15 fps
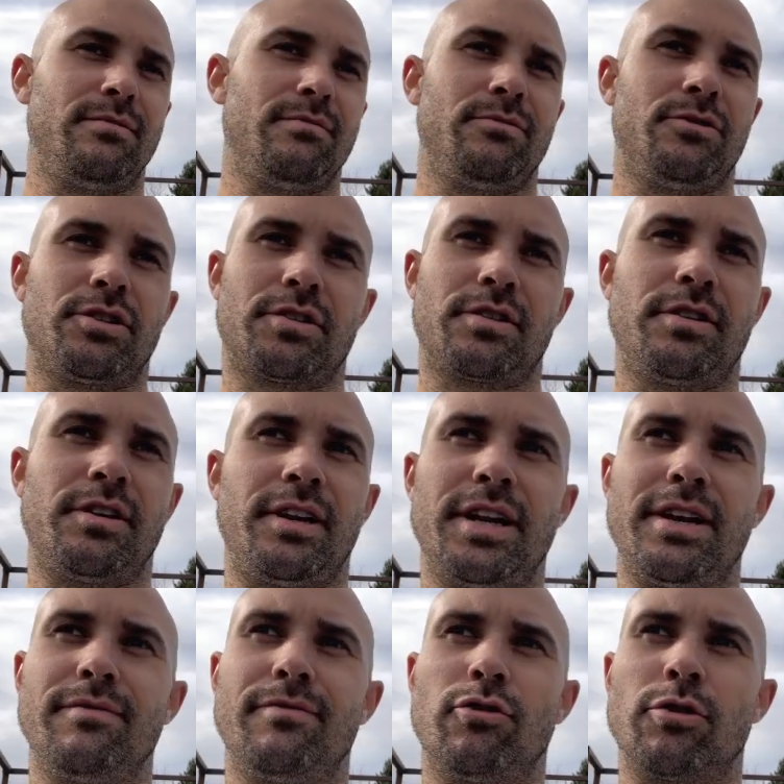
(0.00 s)
Just gonna
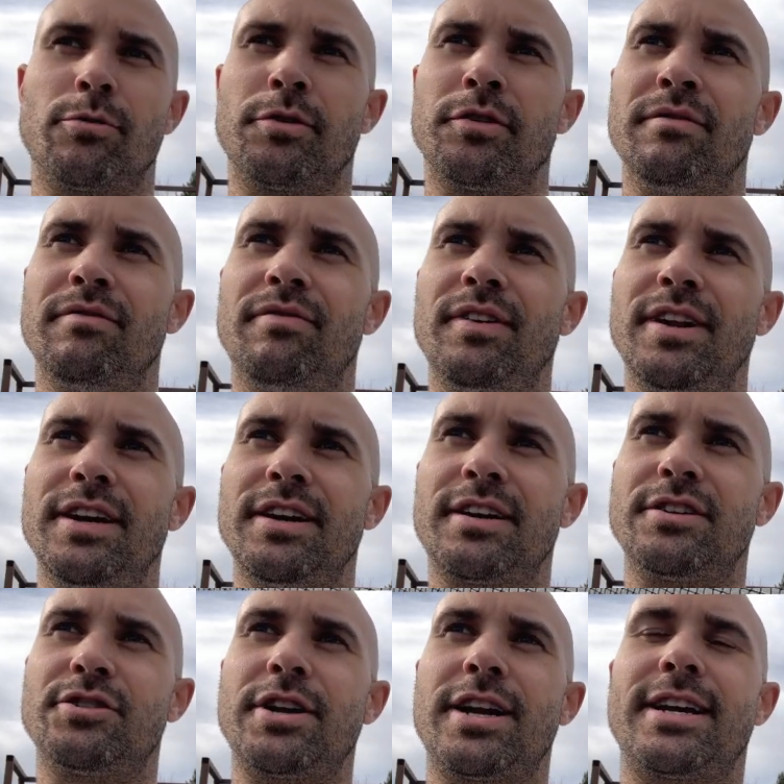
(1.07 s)
lean forward and flick
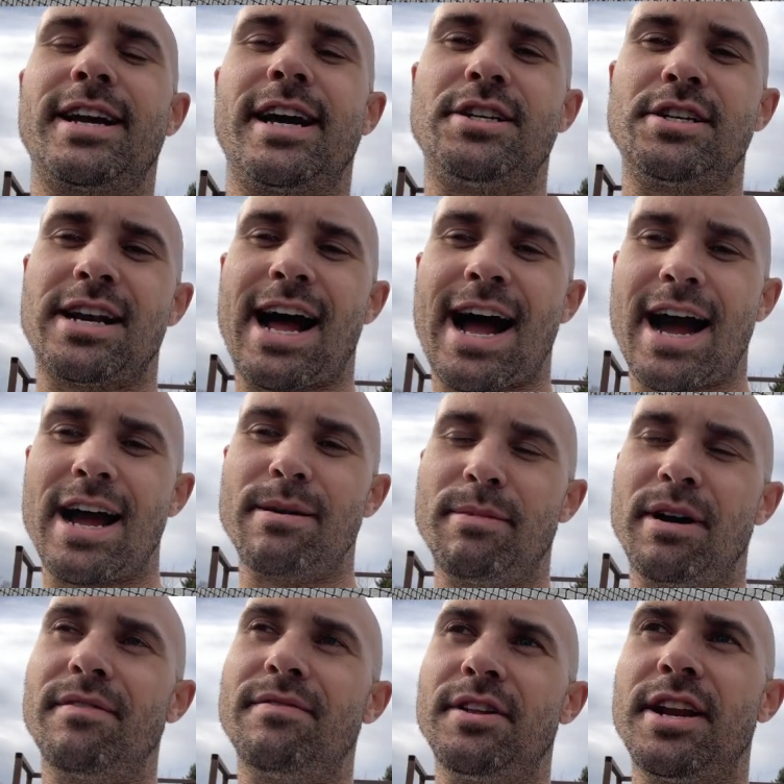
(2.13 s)
and try to catch it high
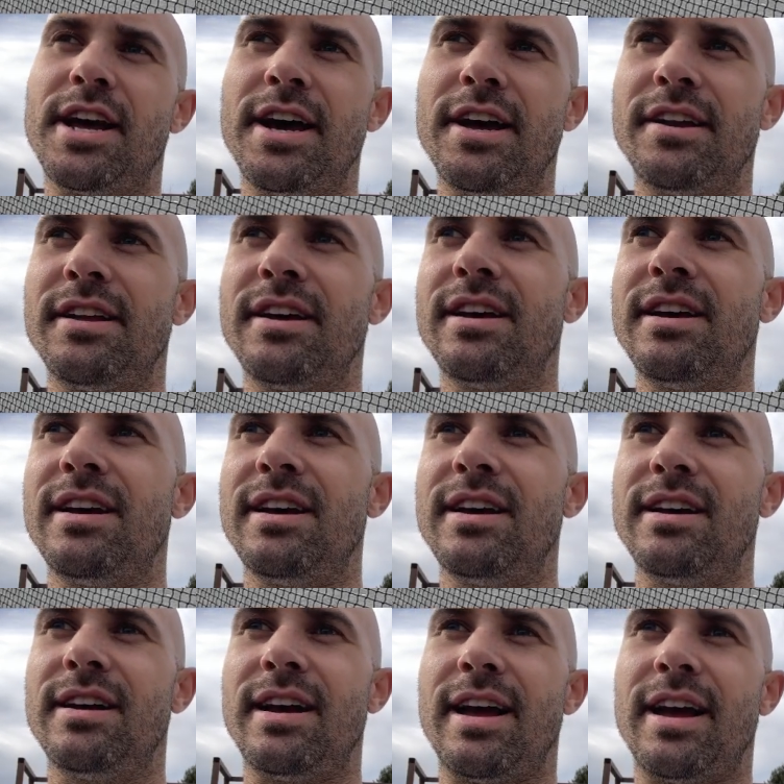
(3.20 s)
above the net.
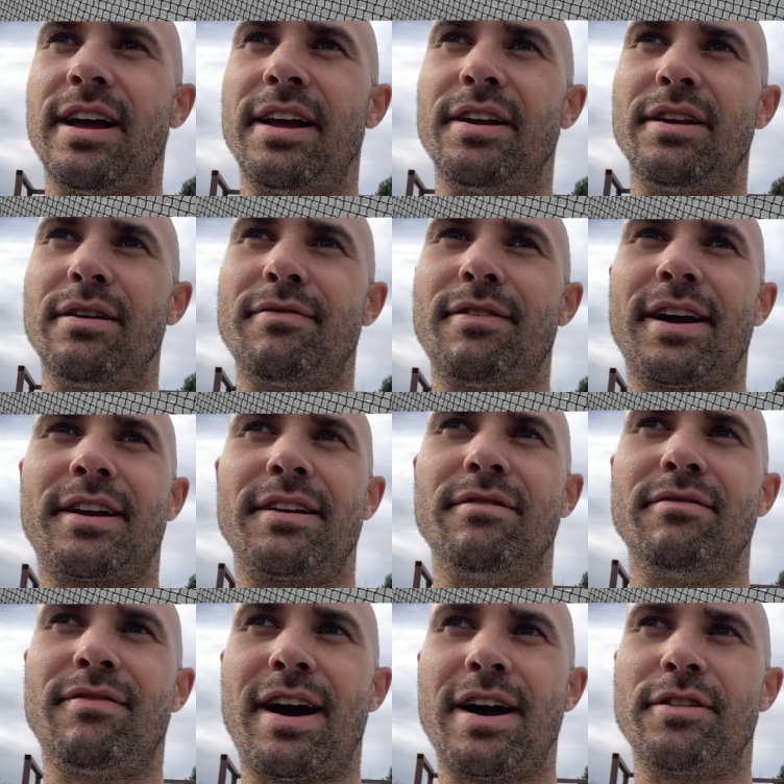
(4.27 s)
And if I can
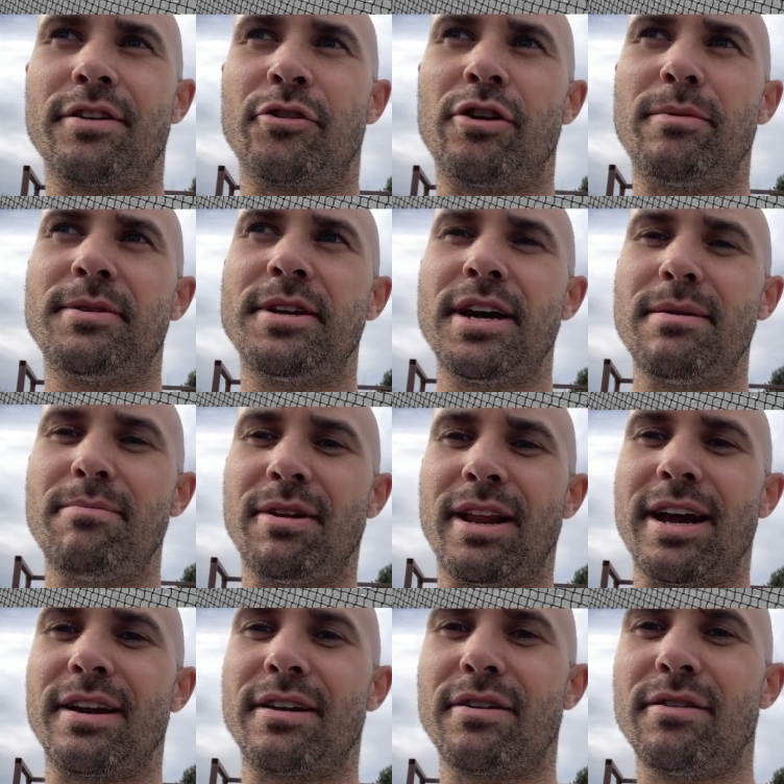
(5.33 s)
find the grip tape,
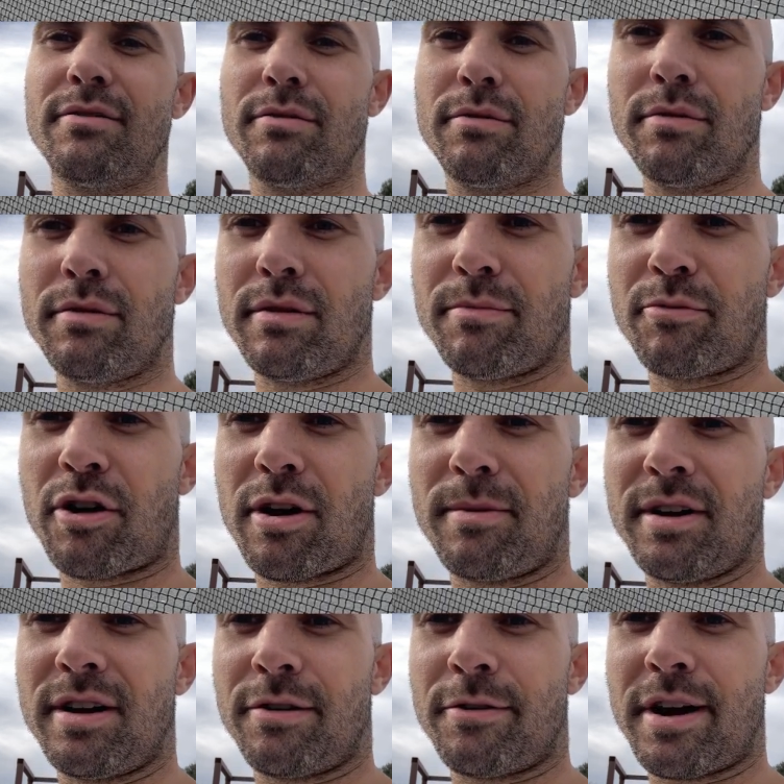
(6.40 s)
like
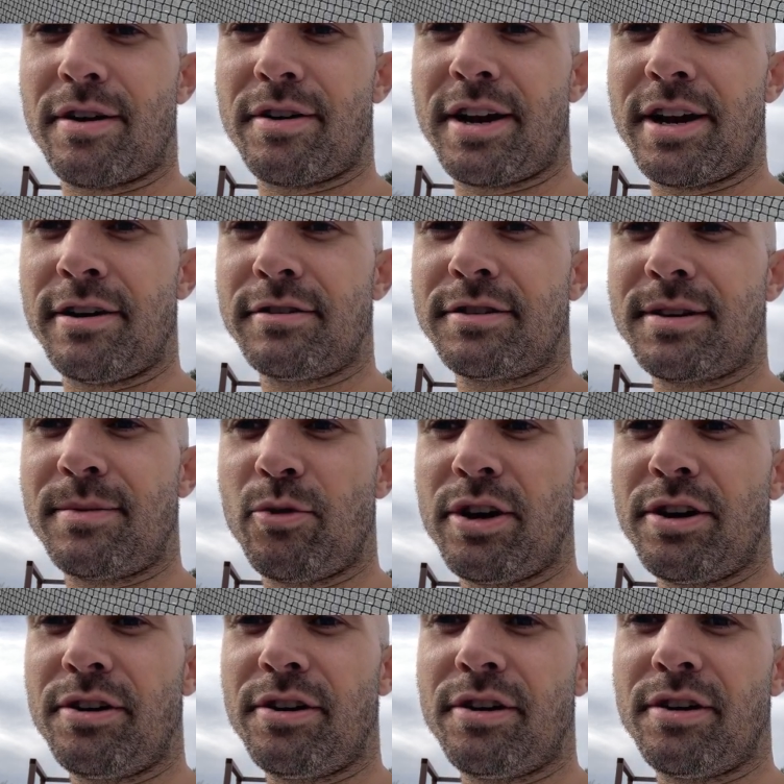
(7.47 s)
probably around here somewhere,